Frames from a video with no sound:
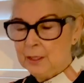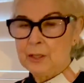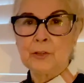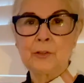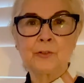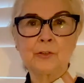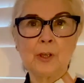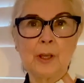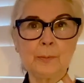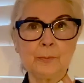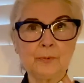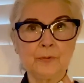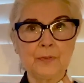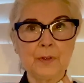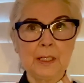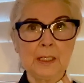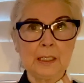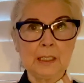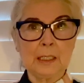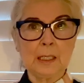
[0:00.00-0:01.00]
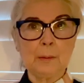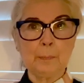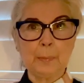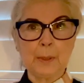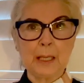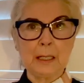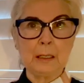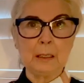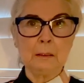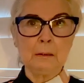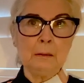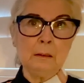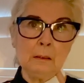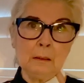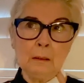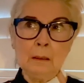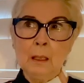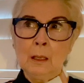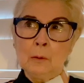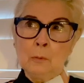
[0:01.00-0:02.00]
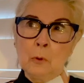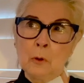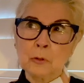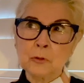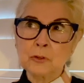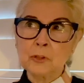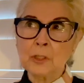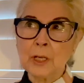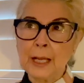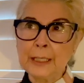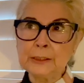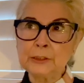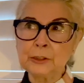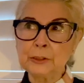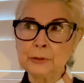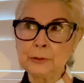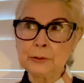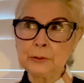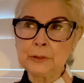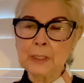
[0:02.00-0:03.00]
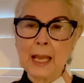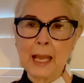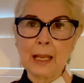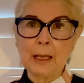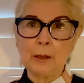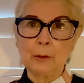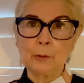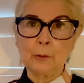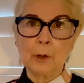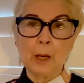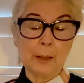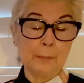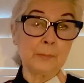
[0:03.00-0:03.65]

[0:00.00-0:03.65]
So I'm feeling a bit, what shall I do now?